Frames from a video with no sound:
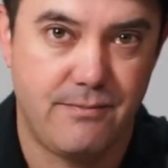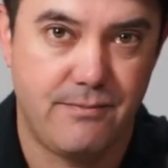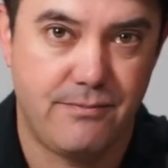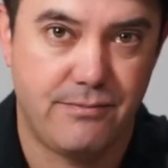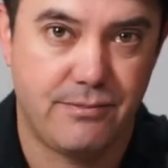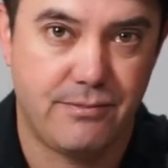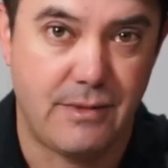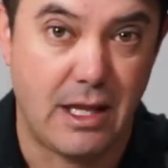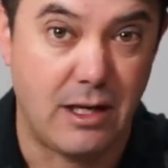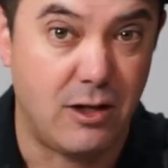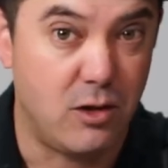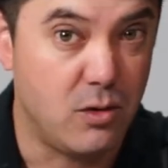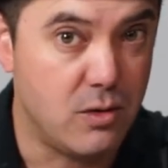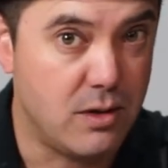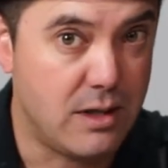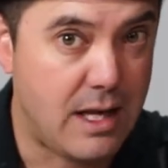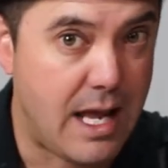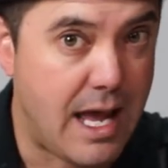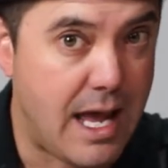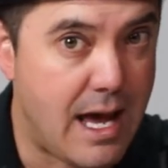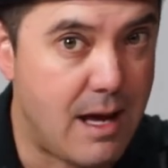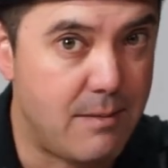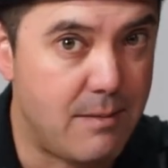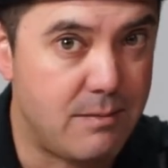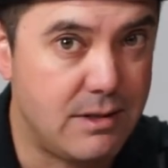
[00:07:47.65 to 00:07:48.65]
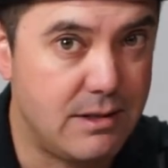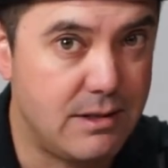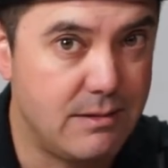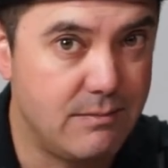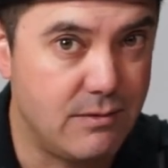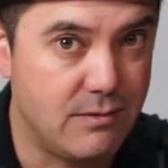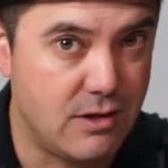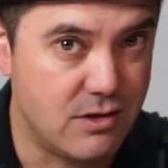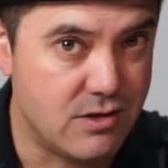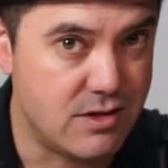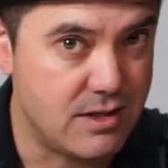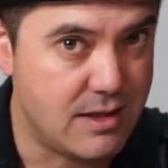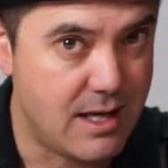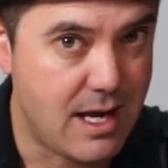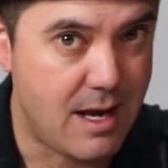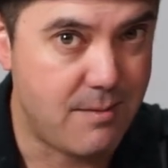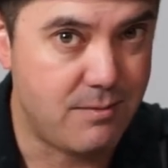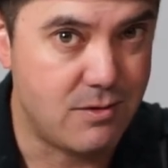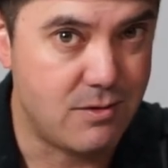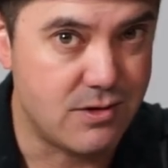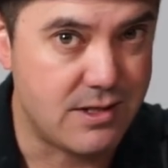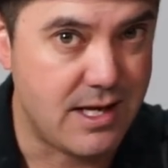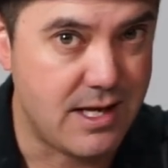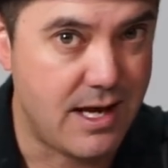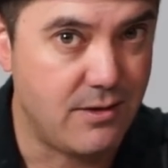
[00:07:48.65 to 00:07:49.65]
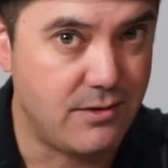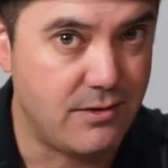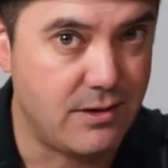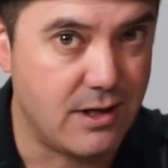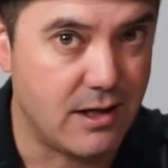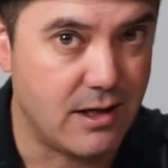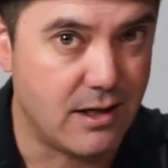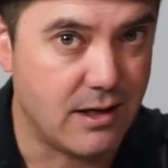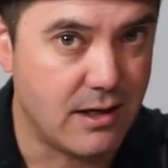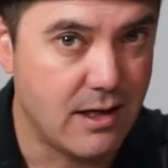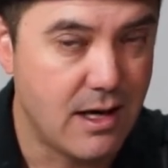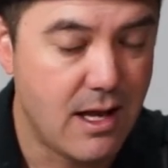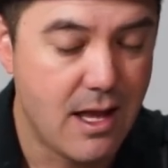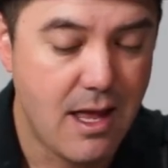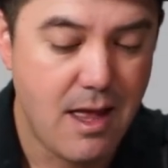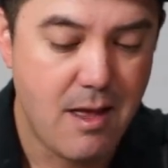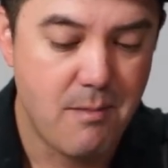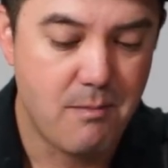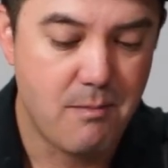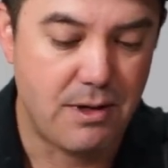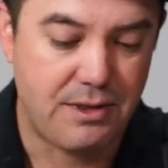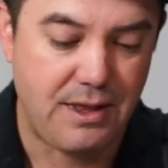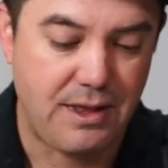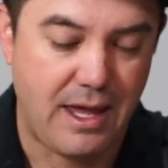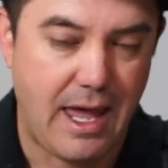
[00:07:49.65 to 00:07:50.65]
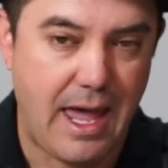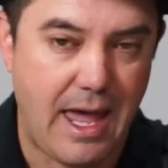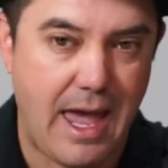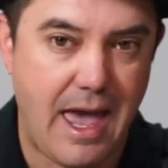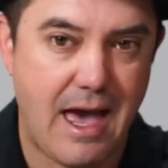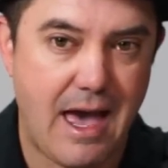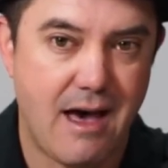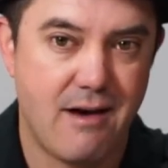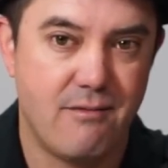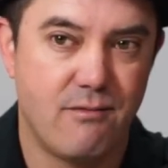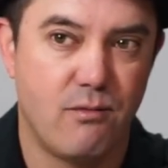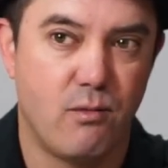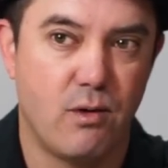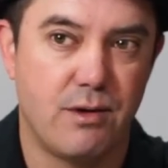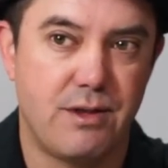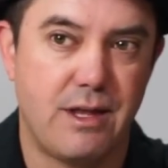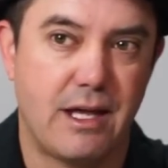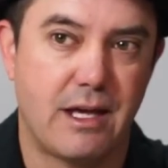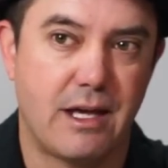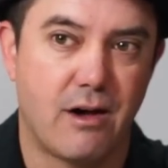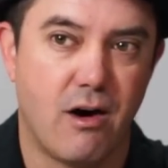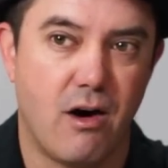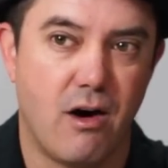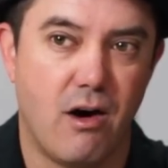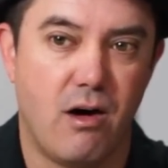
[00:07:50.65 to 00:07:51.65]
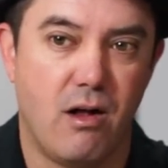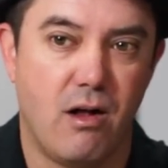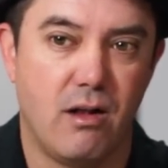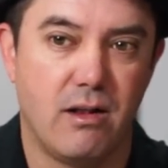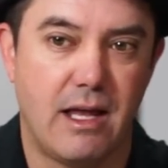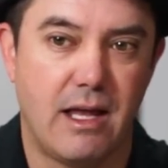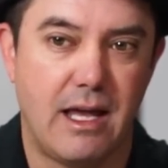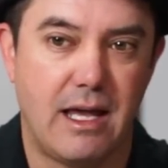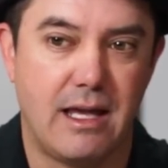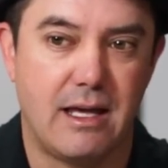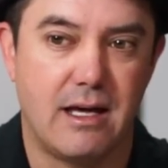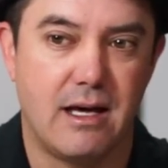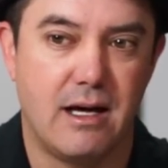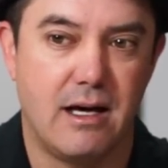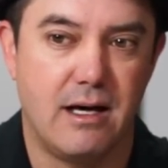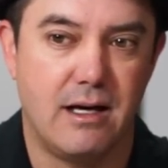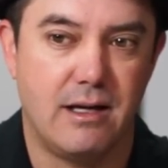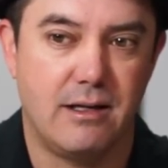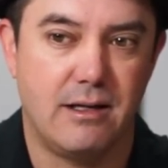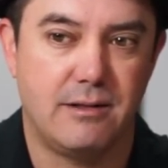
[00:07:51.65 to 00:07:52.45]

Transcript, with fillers: They do adapt, there's adapters out there, but they have what they call a, uh,